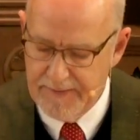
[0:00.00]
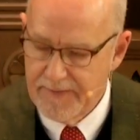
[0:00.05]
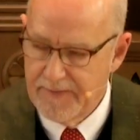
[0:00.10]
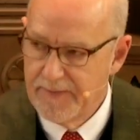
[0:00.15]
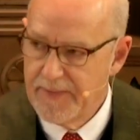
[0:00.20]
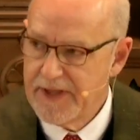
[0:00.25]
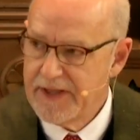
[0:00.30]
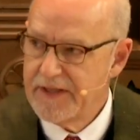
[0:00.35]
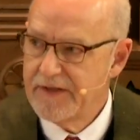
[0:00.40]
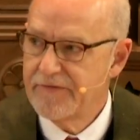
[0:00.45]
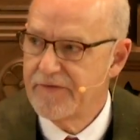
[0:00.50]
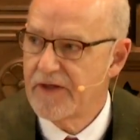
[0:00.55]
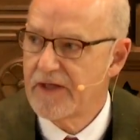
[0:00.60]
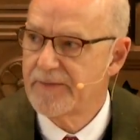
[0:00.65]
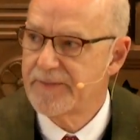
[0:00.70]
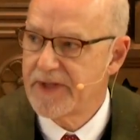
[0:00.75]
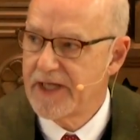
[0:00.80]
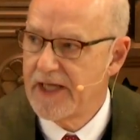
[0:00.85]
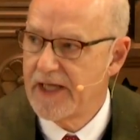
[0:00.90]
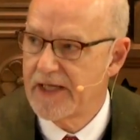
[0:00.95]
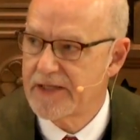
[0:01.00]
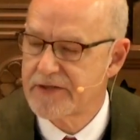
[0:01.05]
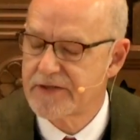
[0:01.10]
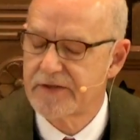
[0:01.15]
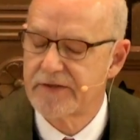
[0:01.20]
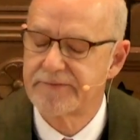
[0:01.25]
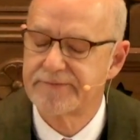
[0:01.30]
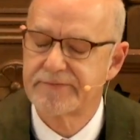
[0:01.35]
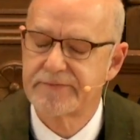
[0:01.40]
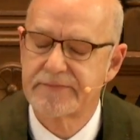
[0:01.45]
but he developed
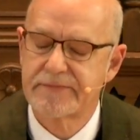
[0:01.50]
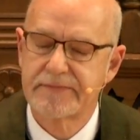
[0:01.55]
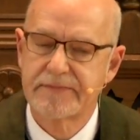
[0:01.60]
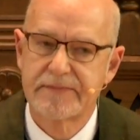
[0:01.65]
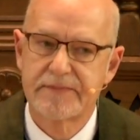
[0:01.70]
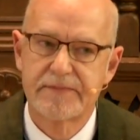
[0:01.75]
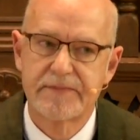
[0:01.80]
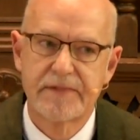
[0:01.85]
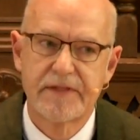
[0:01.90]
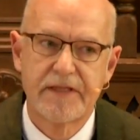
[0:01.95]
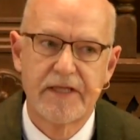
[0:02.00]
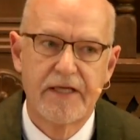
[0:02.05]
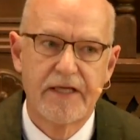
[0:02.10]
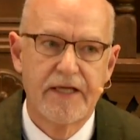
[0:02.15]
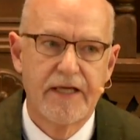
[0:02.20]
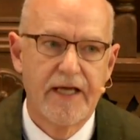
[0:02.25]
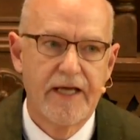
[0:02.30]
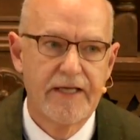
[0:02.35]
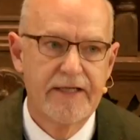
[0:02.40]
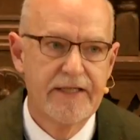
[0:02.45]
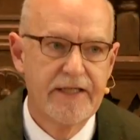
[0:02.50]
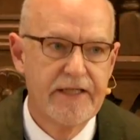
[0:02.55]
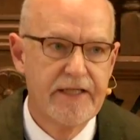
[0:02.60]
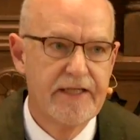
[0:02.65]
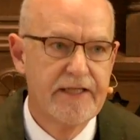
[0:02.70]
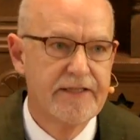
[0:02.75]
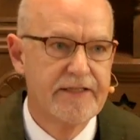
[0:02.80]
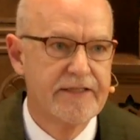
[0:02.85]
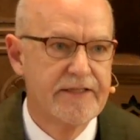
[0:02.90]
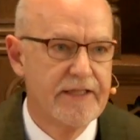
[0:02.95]
cancer. And
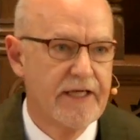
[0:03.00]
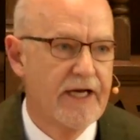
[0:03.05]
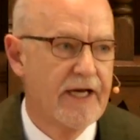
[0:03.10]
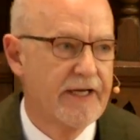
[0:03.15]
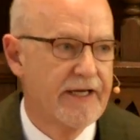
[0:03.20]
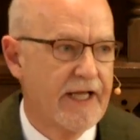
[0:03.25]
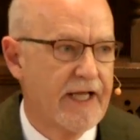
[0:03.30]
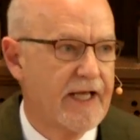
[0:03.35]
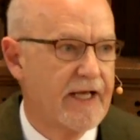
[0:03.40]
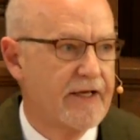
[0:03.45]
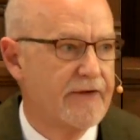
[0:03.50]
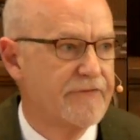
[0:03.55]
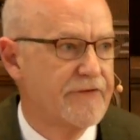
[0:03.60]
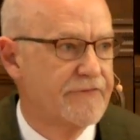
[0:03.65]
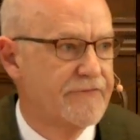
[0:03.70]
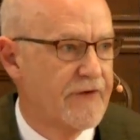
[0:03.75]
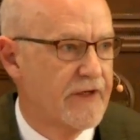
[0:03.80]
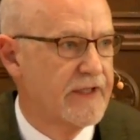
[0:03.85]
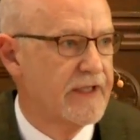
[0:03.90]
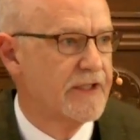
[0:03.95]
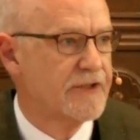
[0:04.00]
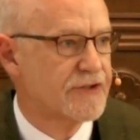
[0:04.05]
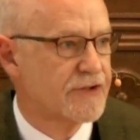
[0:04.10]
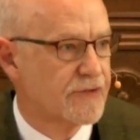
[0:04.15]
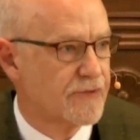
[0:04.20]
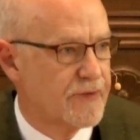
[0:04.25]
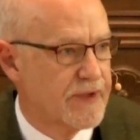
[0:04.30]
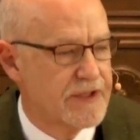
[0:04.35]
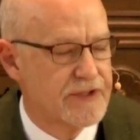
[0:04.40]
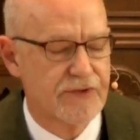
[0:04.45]
he did not have the
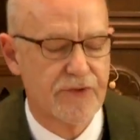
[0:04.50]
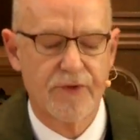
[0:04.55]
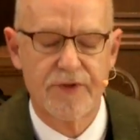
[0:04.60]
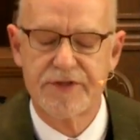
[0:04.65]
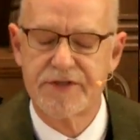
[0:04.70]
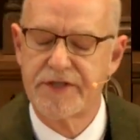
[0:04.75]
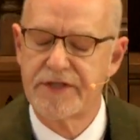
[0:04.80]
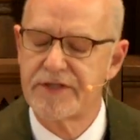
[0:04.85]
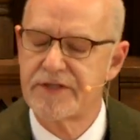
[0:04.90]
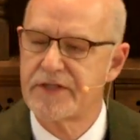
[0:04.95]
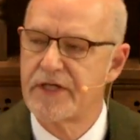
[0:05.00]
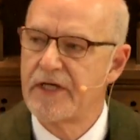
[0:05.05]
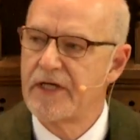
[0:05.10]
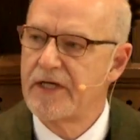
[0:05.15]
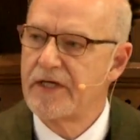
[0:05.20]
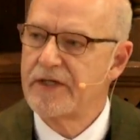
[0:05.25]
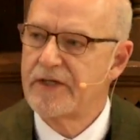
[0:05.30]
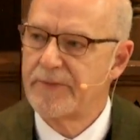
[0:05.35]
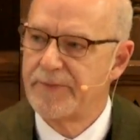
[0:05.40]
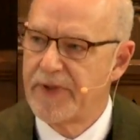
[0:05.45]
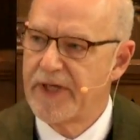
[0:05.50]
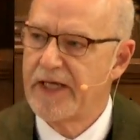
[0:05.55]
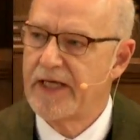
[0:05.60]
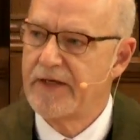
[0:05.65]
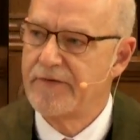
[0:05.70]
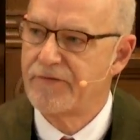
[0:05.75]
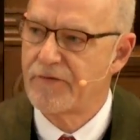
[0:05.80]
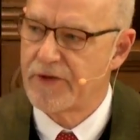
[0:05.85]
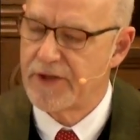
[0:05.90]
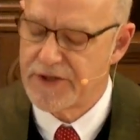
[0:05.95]
financial resources to
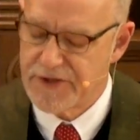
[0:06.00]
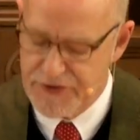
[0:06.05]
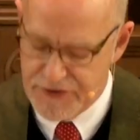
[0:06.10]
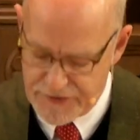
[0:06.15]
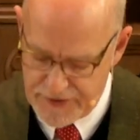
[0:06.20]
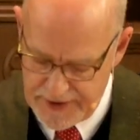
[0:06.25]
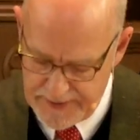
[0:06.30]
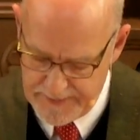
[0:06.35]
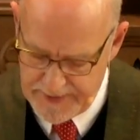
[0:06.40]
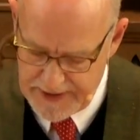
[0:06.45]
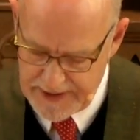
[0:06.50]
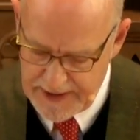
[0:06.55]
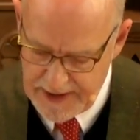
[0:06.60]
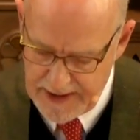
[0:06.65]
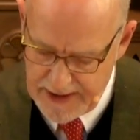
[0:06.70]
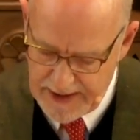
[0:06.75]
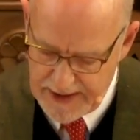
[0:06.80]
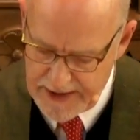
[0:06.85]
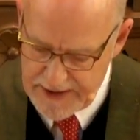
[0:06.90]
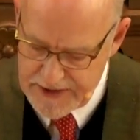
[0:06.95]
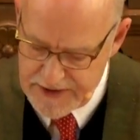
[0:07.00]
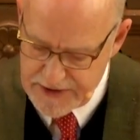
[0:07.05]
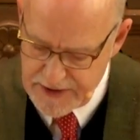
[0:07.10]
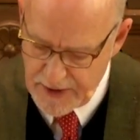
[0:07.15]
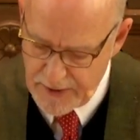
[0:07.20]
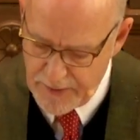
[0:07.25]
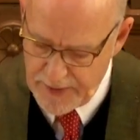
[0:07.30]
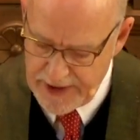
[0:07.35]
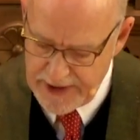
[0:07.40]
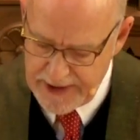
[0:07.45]
pay for his treatment. And
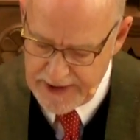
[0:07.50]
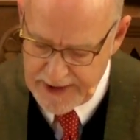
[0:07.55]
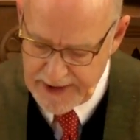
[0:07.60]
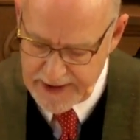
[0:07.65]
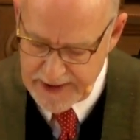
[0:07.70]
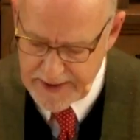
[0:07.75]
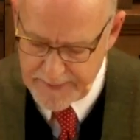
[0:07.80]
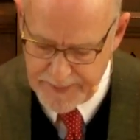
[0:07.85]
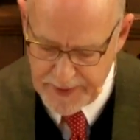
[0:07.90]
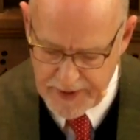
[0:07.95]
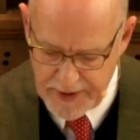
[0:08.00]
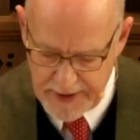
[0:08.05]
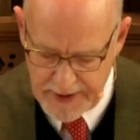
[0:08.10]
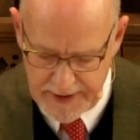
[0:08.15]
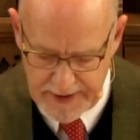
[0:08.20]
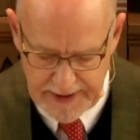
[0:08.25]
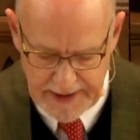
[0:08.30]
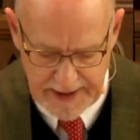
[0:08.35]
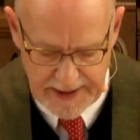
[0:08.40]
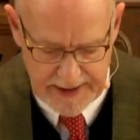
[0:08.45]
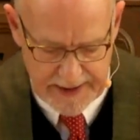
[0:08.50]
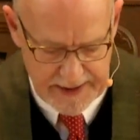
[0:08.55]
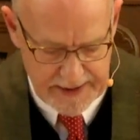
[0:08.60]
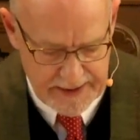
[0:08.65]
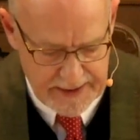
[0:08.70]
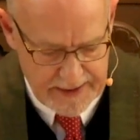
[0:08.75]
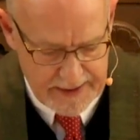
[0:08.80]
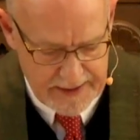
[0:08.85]
so he hit upon a